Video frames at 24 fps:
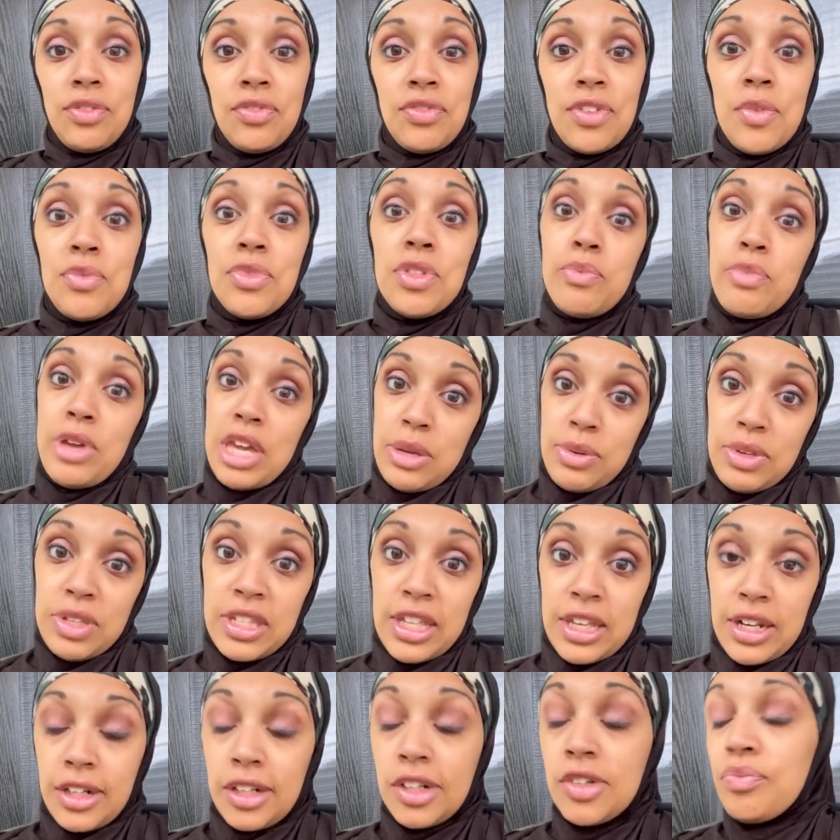from the baby
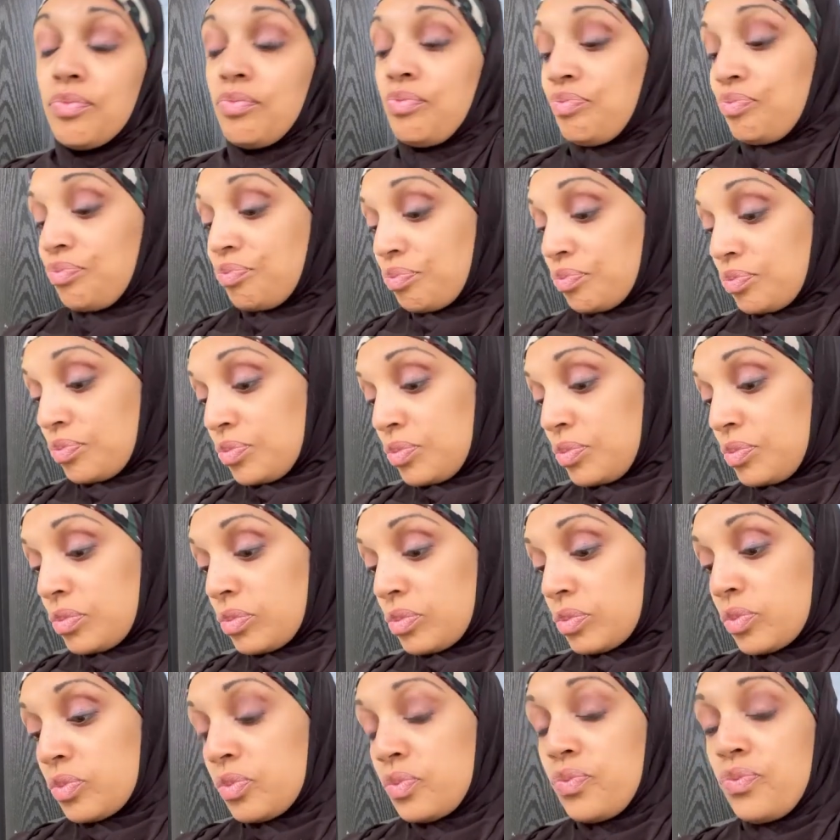center.
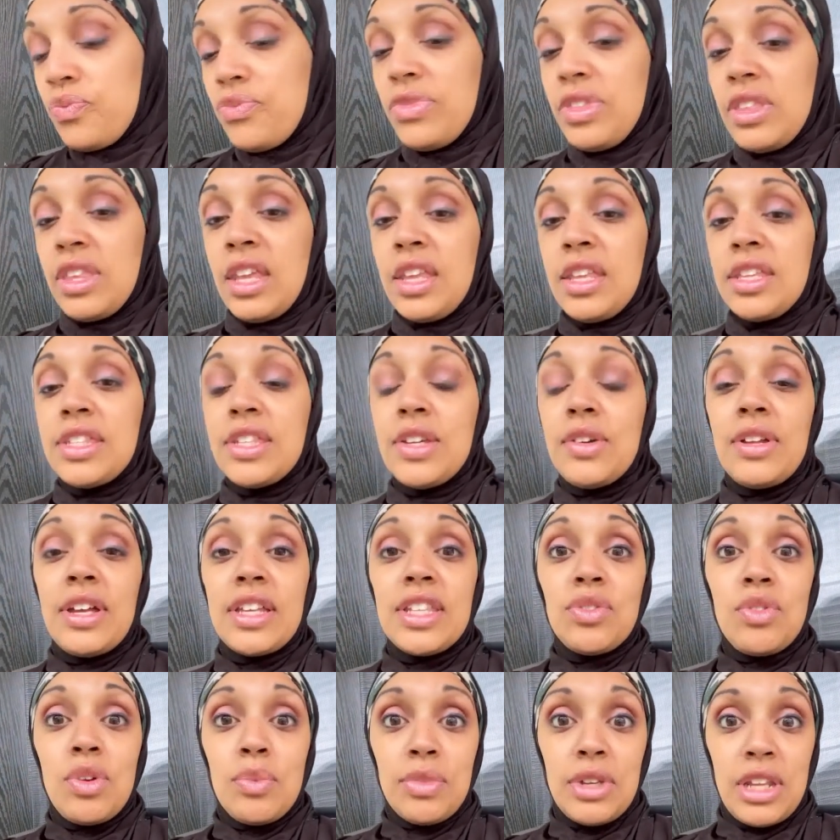So
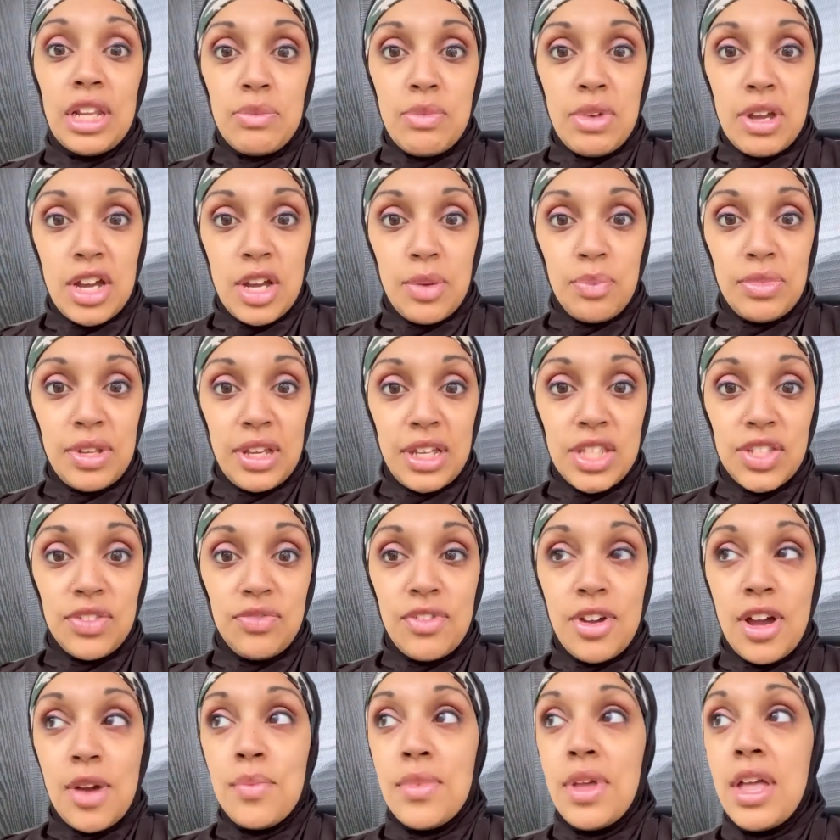that's where I'm getting my updates
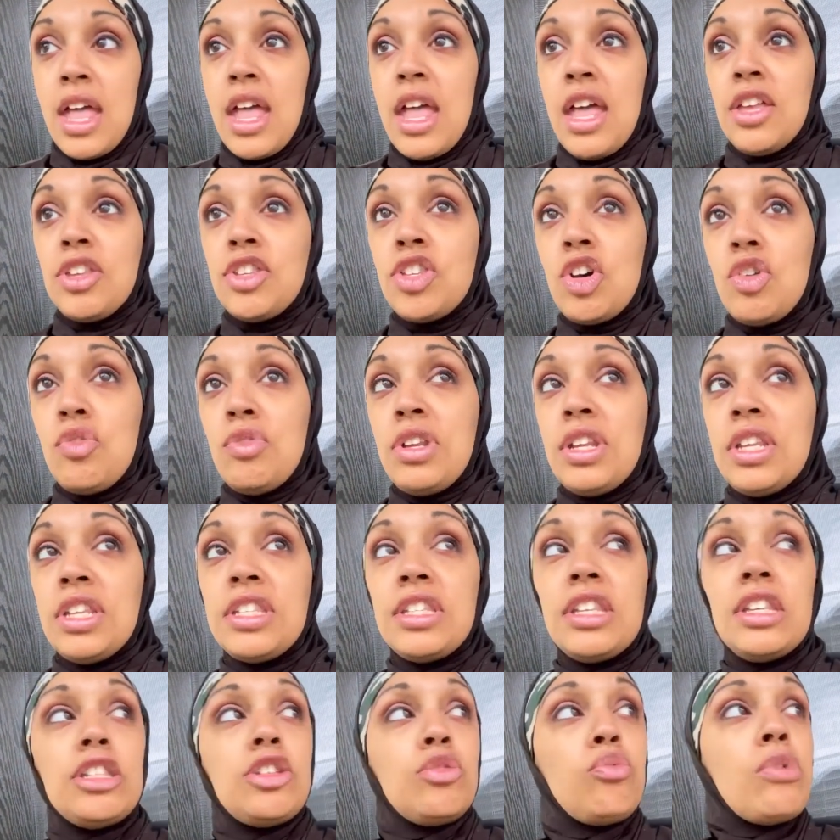from. So, and it
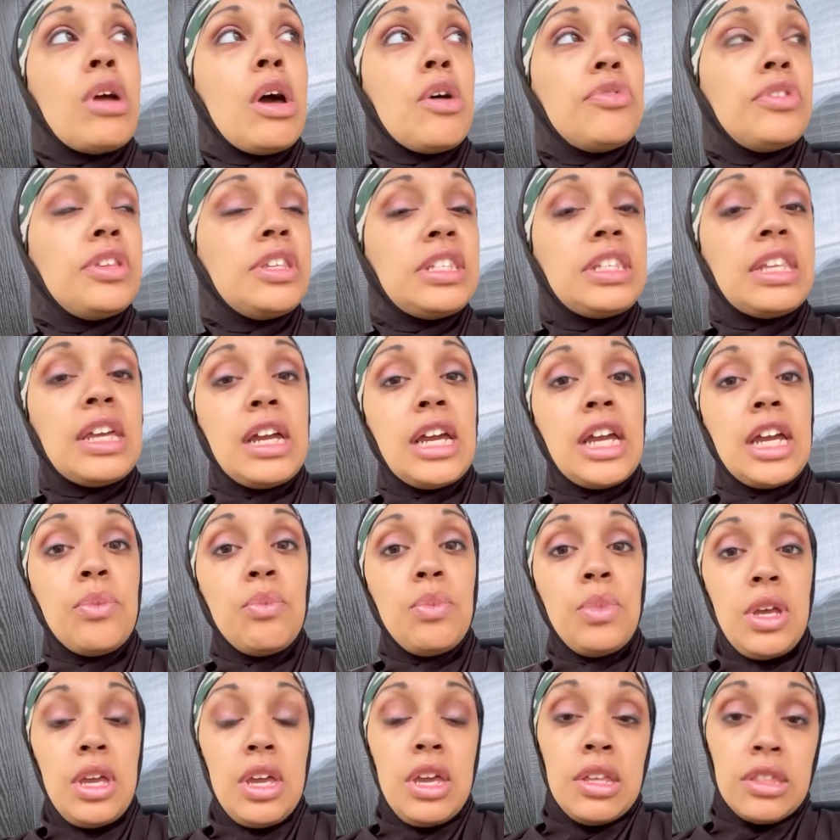says around this
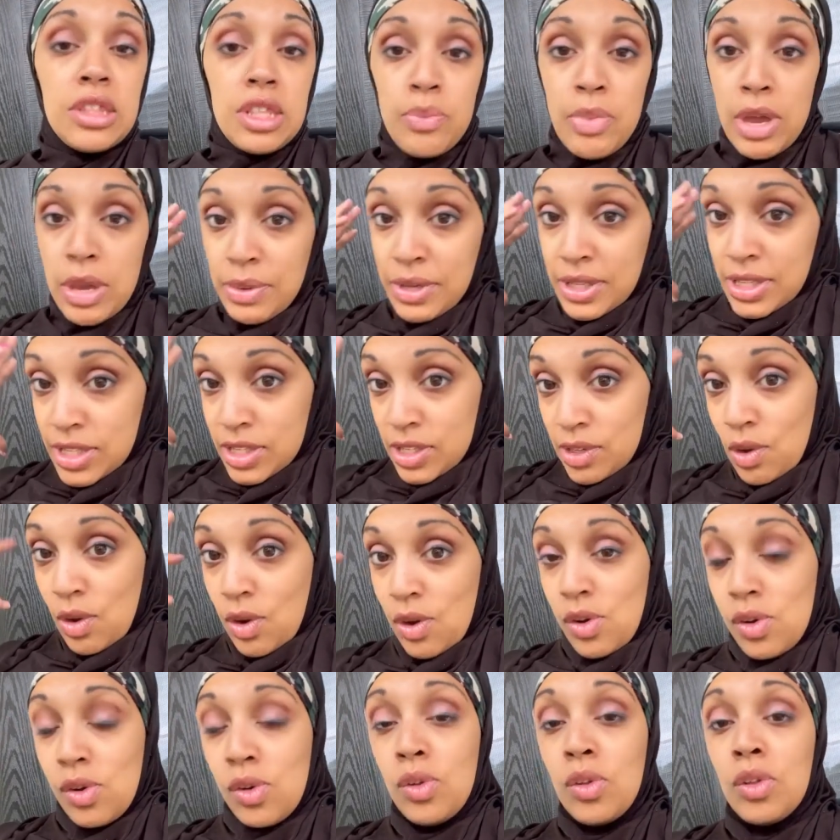time, the baby's
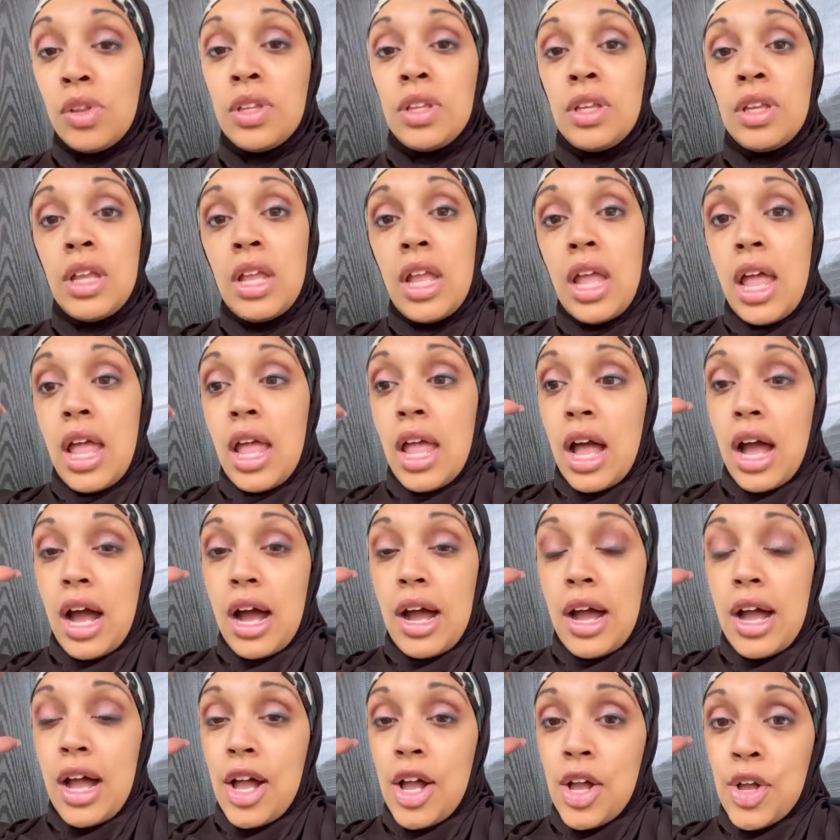skull
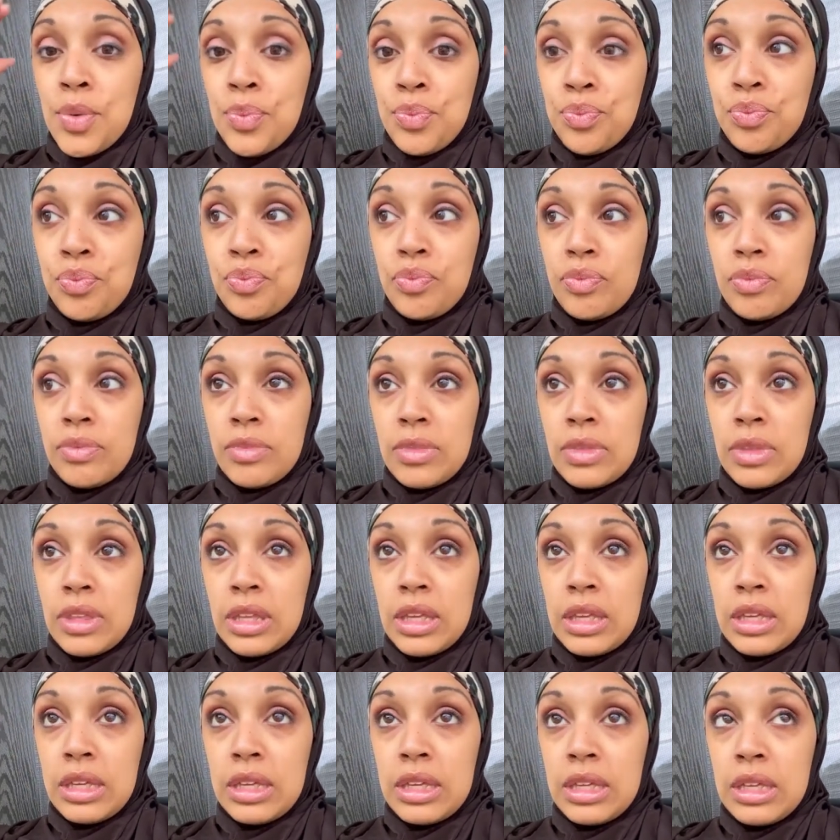
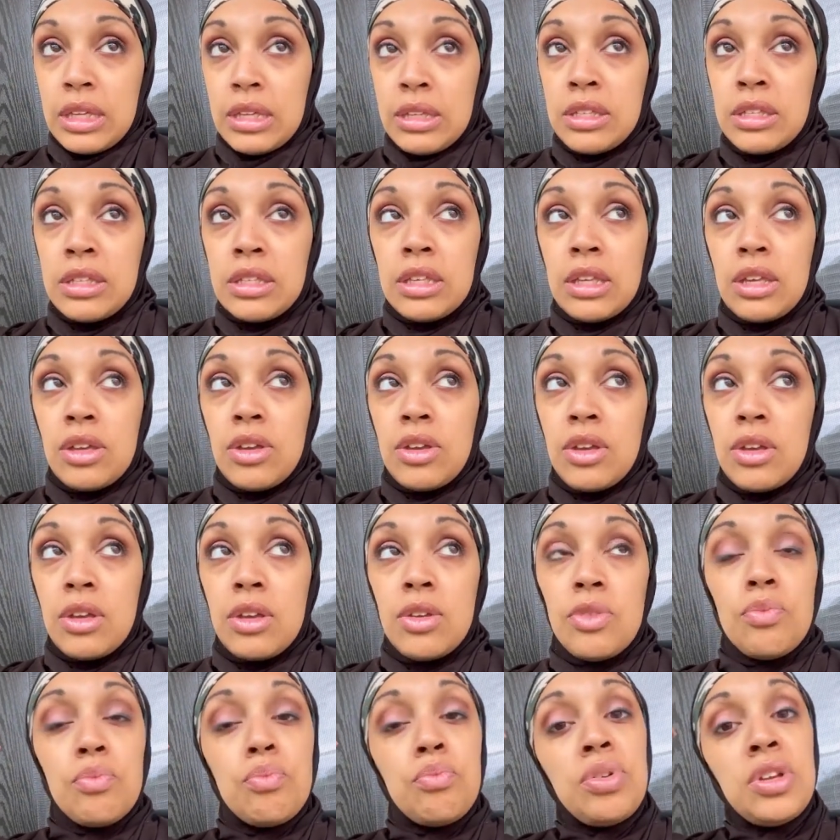is
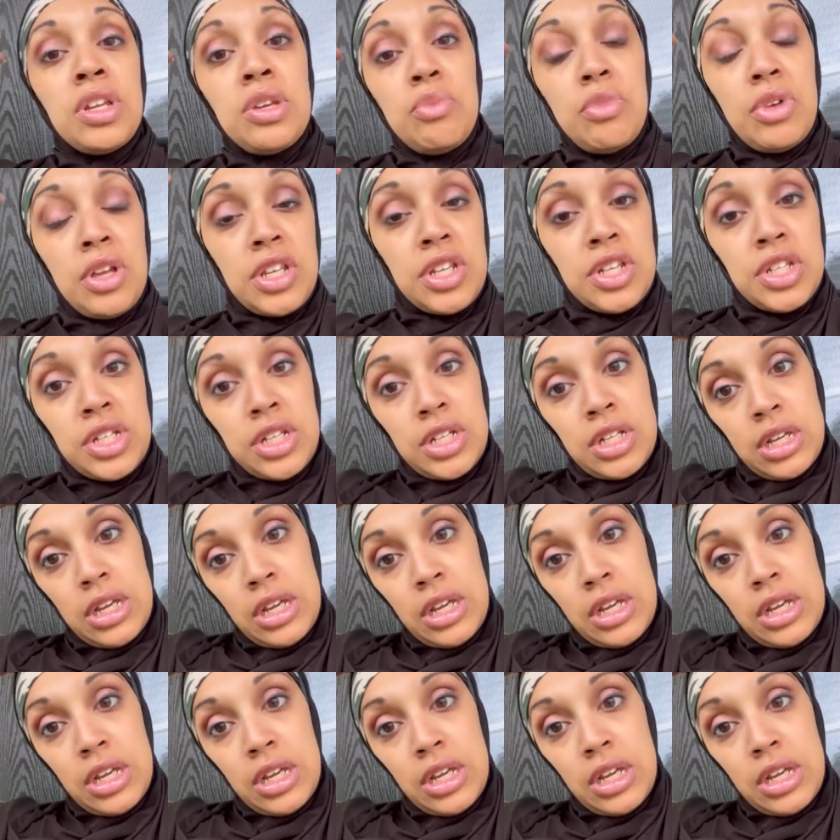pretty much